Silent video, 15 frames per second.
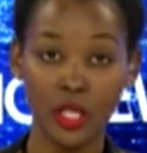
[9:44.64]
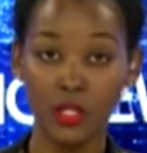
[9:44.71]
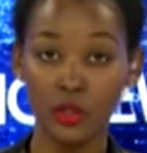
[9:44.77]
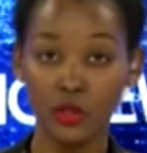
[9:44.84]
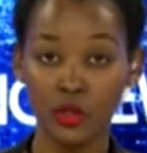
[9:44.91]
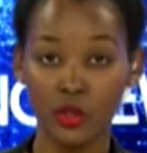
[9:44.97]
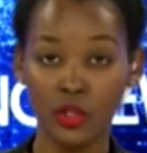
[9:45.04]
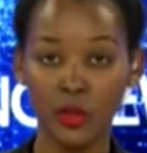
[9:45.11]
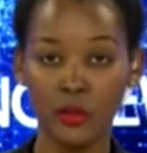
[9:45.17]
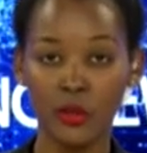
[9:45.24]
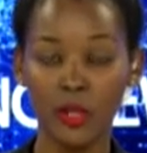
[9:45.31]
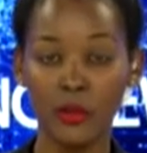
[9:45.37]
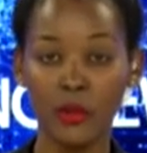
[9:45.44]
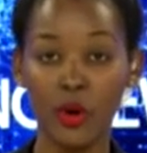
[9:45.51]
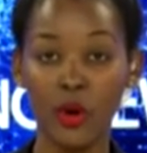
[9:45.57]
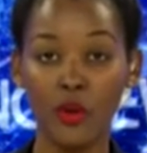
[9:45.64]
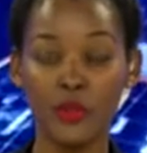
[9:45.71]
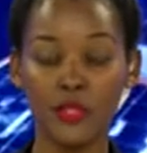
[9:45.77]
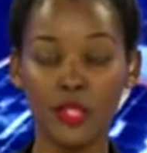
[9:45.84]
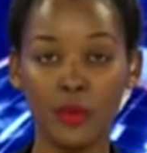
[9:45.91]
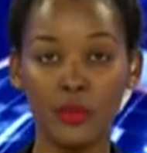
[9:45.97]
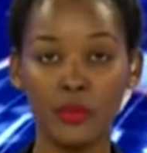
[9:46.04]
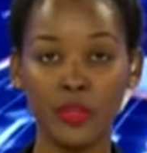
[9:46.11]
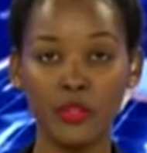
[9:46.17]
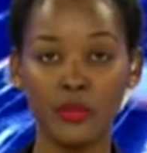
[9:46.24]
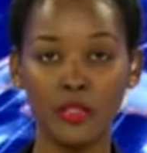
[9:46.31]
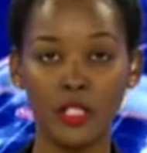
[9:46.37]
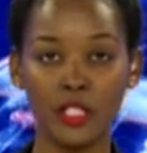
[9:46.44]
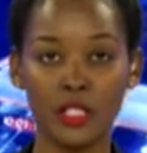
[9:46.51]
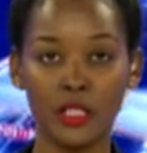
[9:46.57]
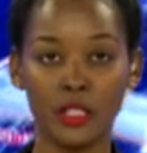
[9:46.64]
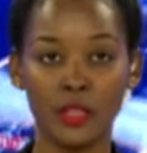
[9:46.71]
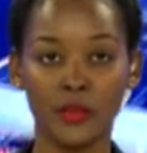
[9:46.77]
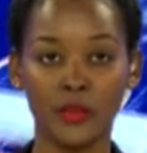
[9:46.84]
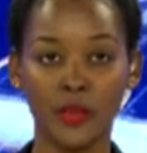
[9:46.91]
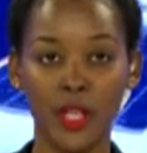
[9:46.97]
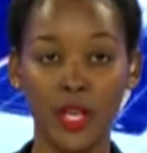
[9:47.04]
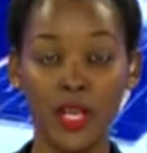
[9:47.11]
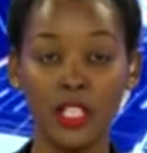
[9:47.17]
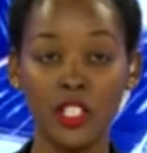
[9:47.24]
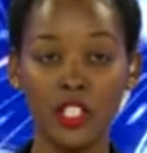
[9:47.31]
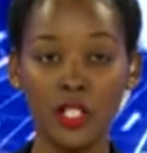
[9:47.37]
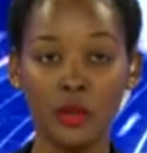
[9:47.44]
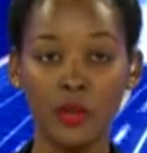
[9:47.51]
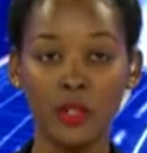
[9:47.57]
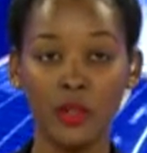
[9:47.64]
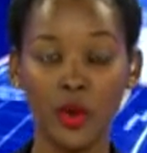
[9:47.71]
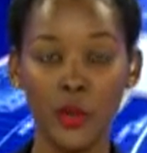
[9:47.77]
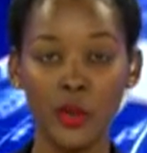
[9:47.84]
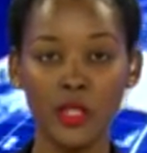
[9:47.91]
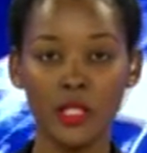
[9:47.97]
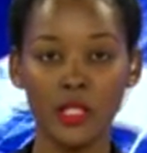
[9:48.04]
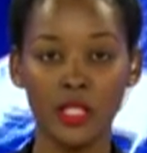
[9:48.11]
to strip them of some privileges. Jimmy Thomas, a